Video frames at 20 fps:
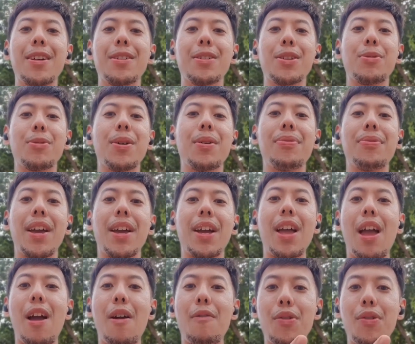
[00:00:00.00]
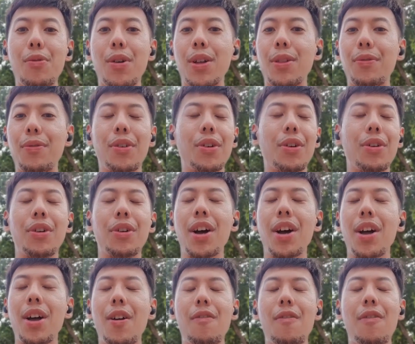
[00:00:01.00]
and I want to thank everyone for
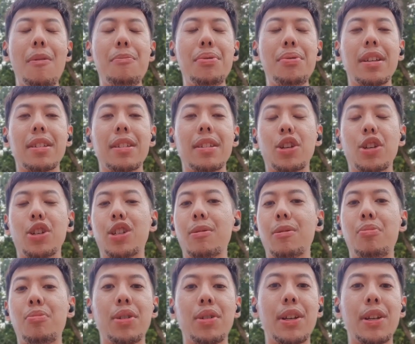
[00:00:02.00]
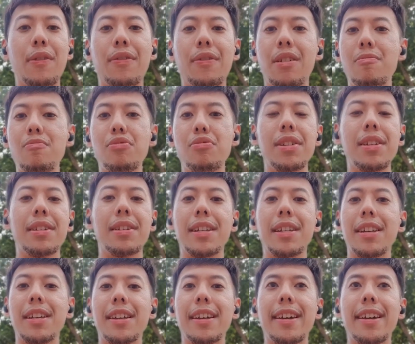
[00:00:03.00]
being such a supportive
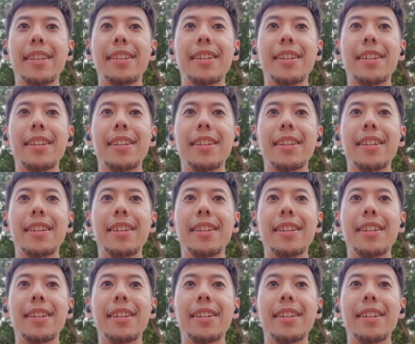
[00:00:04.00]
community.